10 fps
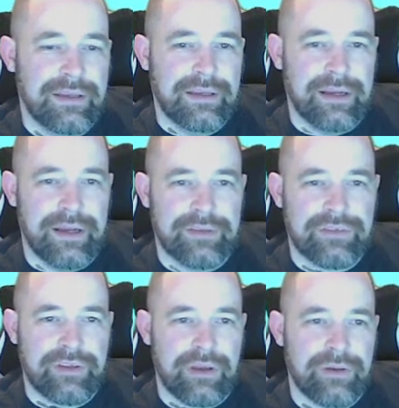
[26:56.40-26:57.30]
And
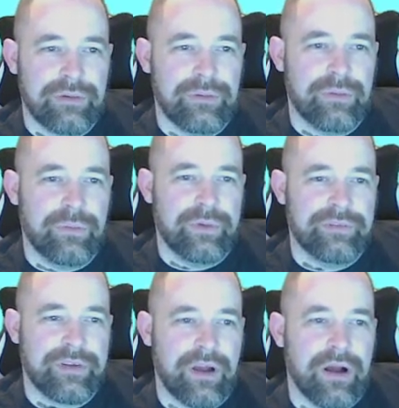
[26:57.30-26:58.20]
so
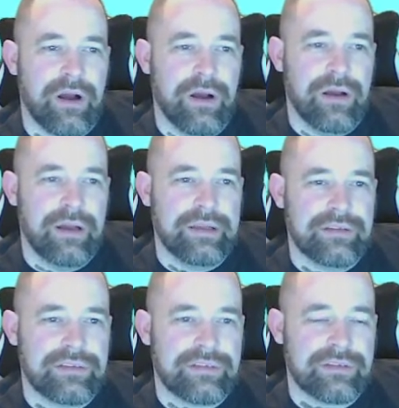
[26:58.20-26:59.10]
we've got a
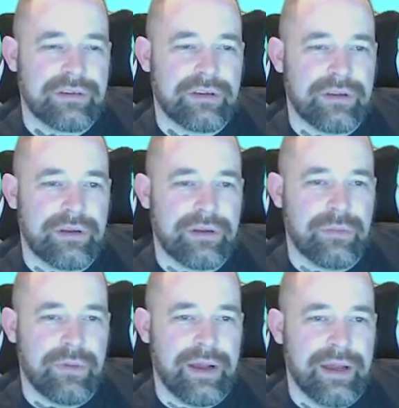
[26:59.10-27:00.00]

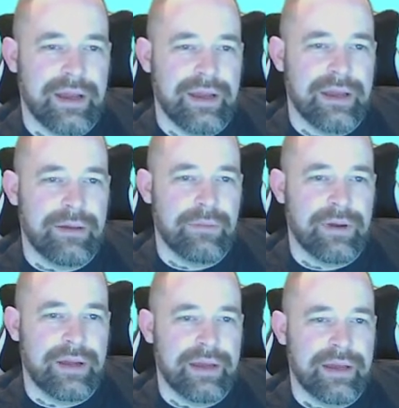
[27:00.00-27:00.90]
square
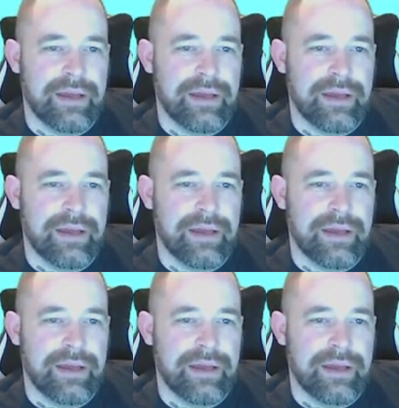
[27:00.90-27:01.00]
where